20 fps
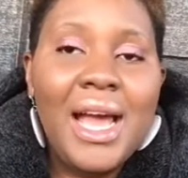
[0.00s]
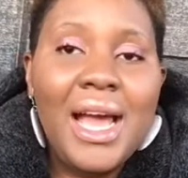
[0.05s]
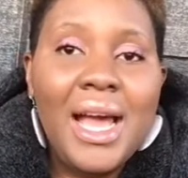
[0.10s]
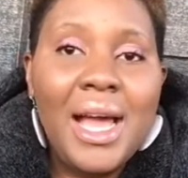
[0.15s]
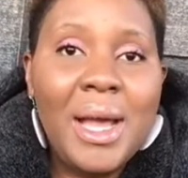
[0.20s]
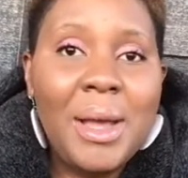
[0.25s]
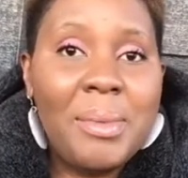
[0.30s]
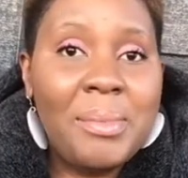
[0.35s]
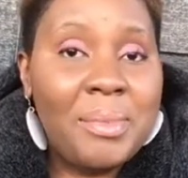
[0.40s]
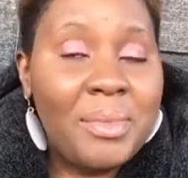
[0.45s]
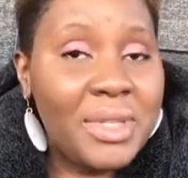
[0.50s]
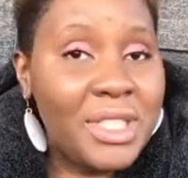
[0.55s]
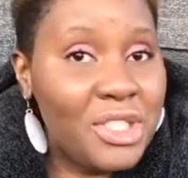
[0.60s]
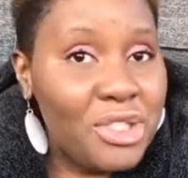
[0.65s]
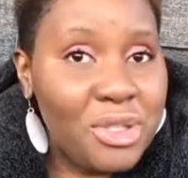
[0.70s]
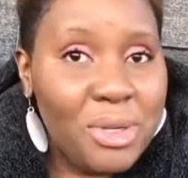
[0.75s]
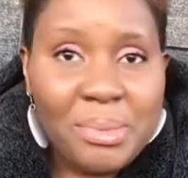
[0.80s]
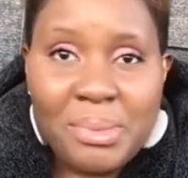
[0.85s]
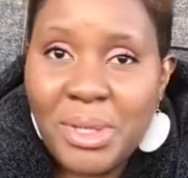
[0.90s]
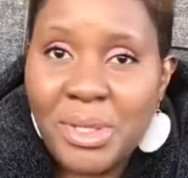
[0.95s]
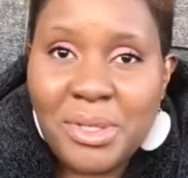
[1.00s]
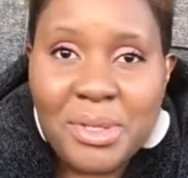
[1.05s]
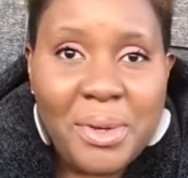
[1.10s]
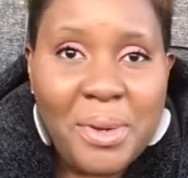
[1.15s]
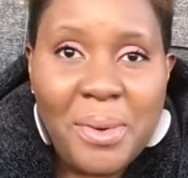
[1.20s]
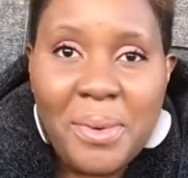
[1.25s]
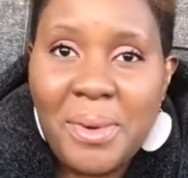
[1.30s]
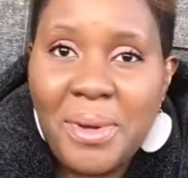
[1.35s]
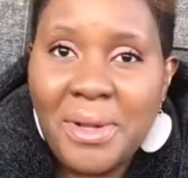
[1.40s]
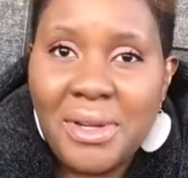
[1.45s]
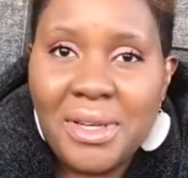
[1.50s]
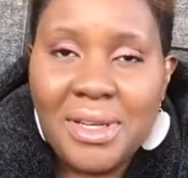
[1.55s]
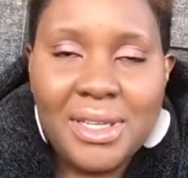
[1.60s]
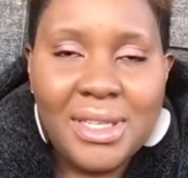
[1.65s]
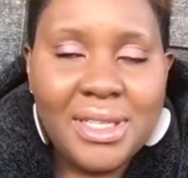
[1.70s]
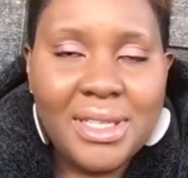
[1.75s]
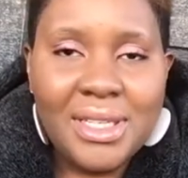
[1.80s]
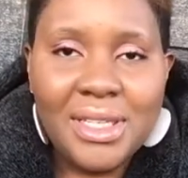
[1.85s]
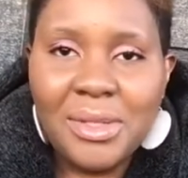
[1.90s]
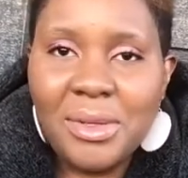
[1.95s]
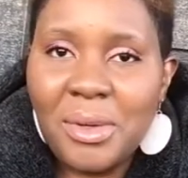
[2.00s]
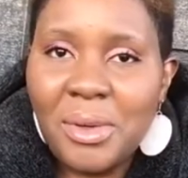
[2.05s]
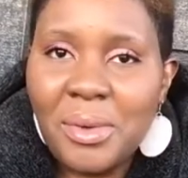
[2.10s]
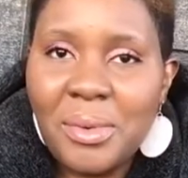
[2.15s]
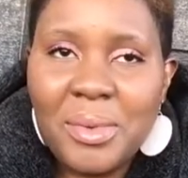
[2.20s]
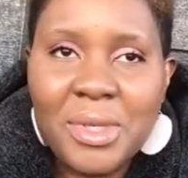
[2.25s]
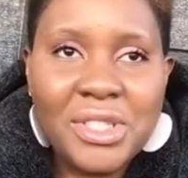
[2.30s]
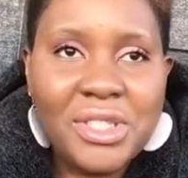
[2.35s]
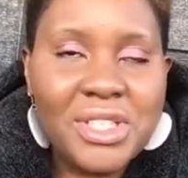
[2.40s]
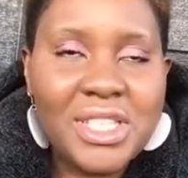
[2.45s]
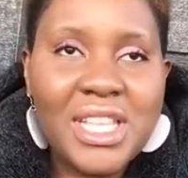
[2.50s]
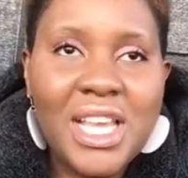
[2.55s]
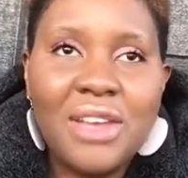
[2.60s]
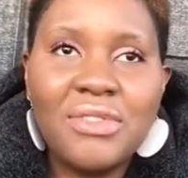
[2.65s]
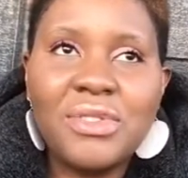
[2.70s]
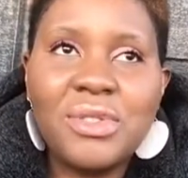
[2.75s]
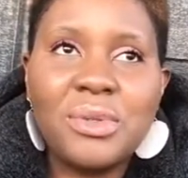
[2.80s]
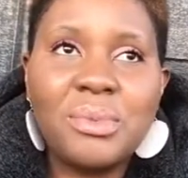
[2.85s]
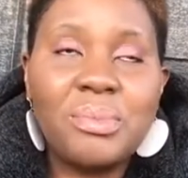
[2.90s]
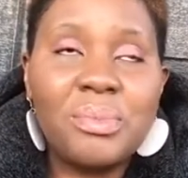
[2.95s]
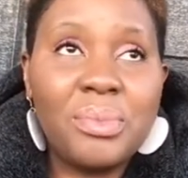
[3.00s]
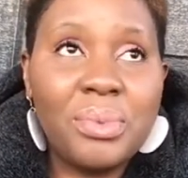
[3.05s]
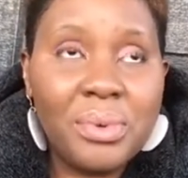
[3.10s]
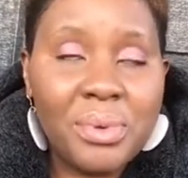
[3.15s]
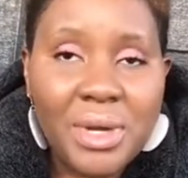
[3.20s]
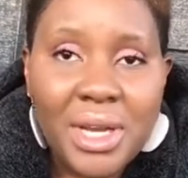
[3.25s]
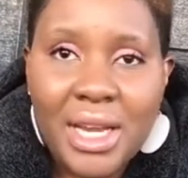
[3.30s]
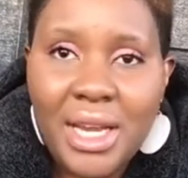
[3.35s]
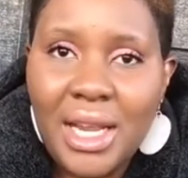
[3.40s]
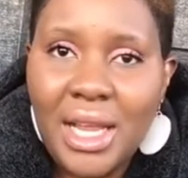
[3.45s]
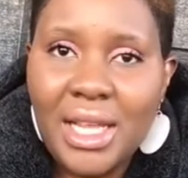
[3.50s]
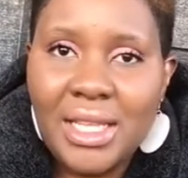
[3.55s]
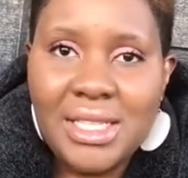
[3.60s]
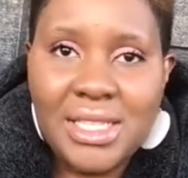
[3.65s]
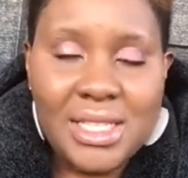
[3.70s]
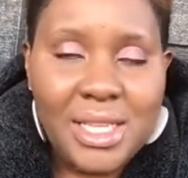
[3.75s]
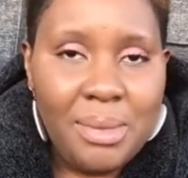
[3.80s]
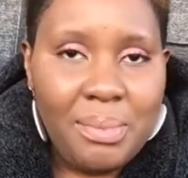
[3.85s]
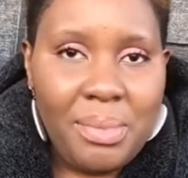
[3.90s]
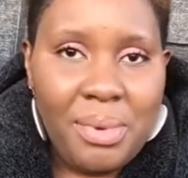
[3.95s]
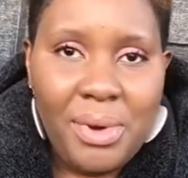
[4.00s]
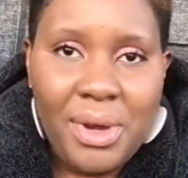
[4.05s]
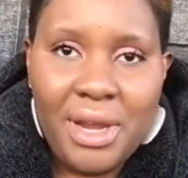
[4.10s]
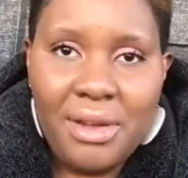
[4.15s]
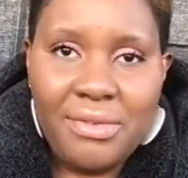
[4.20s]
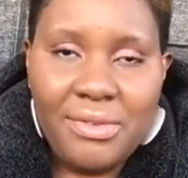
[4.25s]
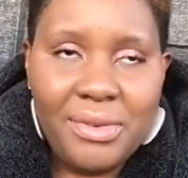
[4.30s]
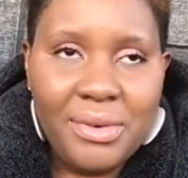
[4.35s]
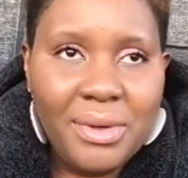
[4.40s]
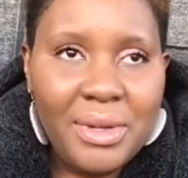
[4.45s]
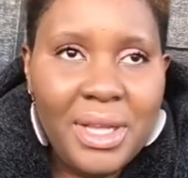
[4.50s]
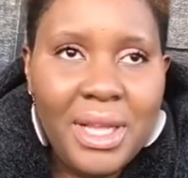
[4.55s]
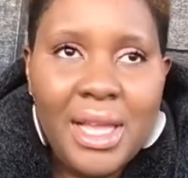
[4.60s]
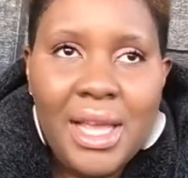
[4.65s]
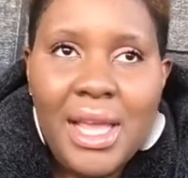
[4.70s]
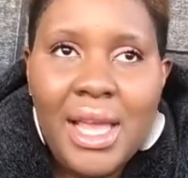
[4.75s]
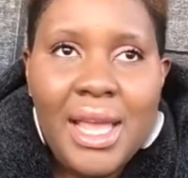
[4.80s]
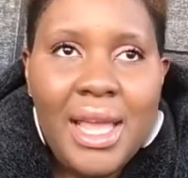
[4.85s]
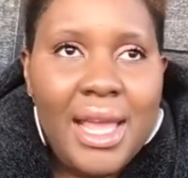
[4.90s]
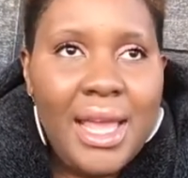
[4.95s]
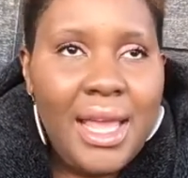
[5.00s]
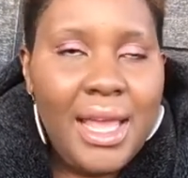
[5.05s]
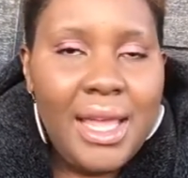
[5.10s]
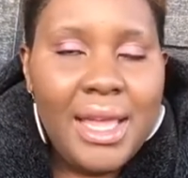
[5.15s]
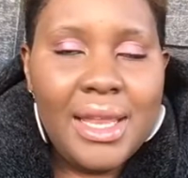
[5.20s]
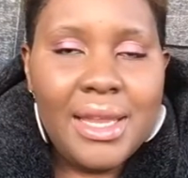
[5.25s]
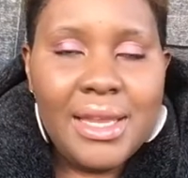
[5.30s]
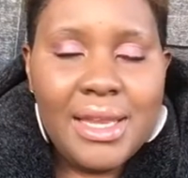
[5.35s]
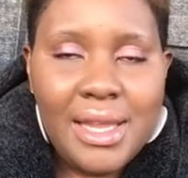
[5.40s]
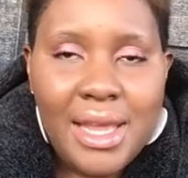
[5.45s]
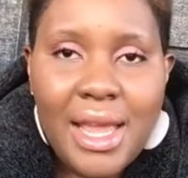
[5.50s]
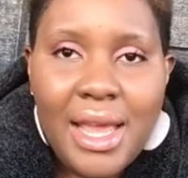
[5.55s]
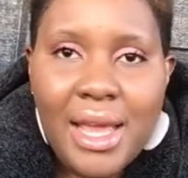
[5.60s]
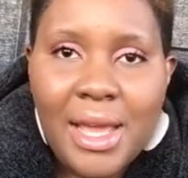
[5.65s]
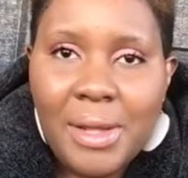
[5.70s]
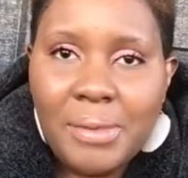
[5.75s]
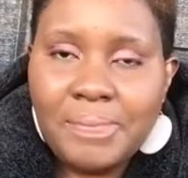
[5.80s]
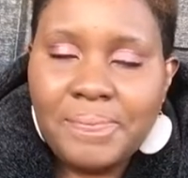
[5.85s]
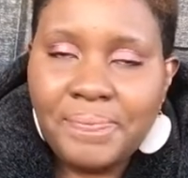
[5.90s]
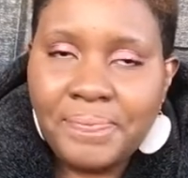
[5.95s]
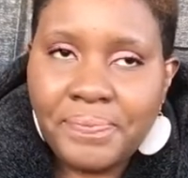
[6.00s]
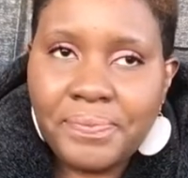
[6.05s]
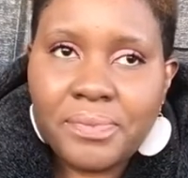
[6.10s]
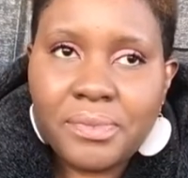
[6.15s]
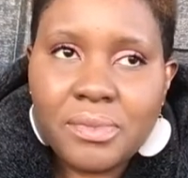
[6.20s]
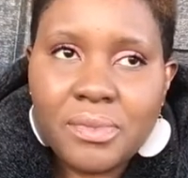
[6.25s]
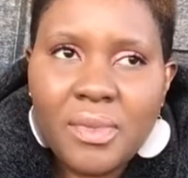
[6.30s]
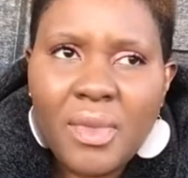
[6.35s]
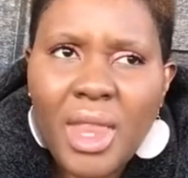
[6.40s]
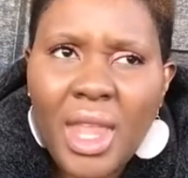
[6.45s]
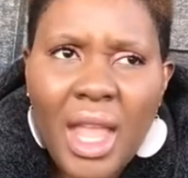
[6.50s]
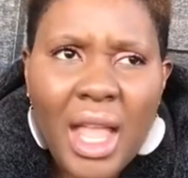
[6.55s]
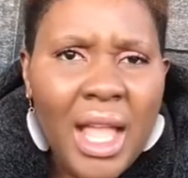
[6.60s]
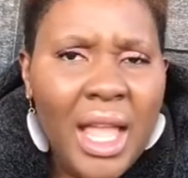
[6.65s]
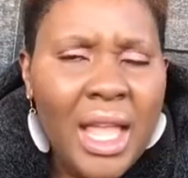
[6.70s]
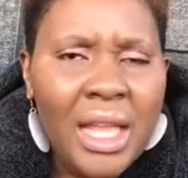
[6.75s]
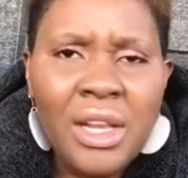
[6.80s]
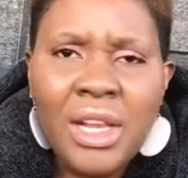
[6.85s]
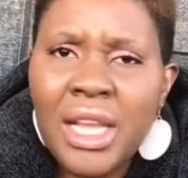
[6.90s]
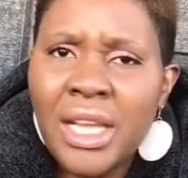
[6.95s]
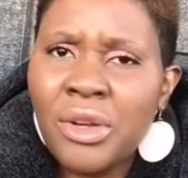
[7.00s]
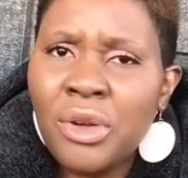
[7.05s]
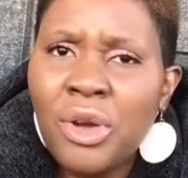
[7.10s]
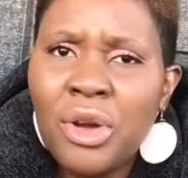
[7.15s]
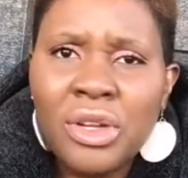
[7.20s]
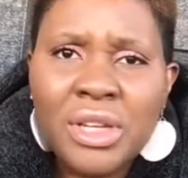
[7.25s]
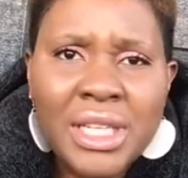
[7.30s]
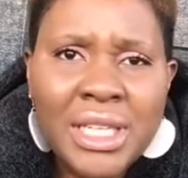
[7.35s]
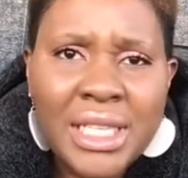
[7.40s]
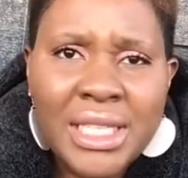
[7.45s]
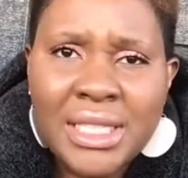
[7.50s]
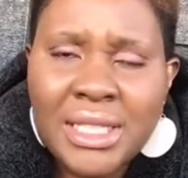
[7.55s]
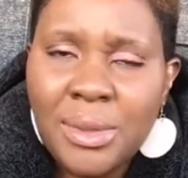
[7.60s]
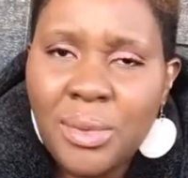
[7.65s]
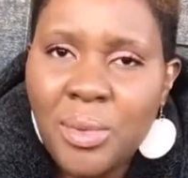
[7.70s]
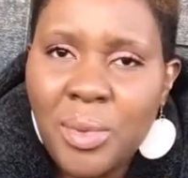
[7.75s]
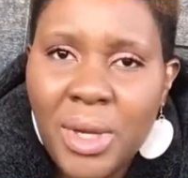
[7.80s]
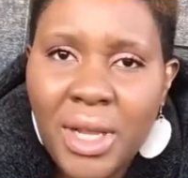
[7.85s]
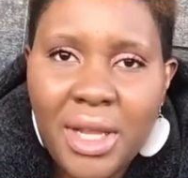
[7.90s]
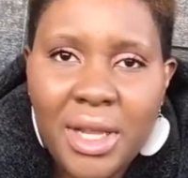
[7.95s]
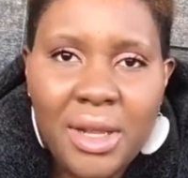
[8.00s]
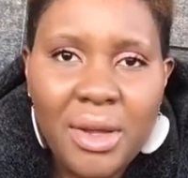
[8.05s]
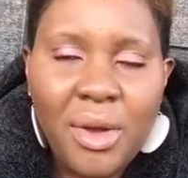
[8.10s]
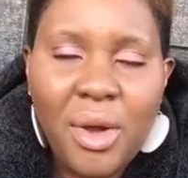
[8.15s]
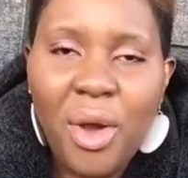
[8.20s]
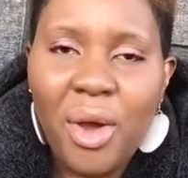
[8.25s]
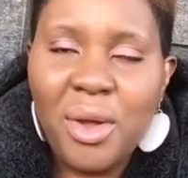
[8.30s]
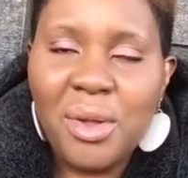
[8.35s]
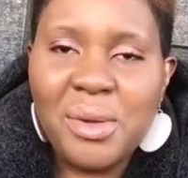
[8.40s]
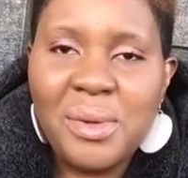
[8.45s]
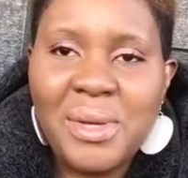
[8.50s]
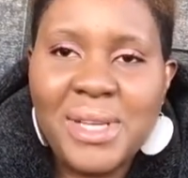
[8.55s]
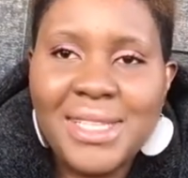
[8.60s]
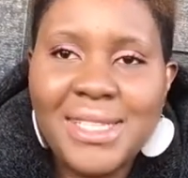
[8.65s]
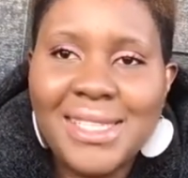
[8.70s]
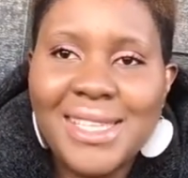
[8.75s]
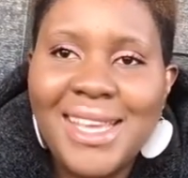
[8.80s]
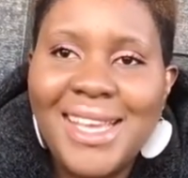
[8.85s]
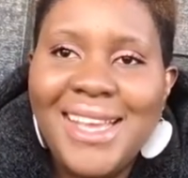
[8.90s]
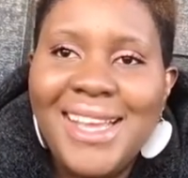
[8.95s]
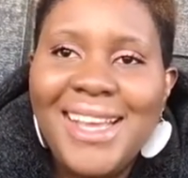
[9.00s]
Um, the show must go on. You know, we just have to pray and stay prayerful, and yeah, and let God lead the way always.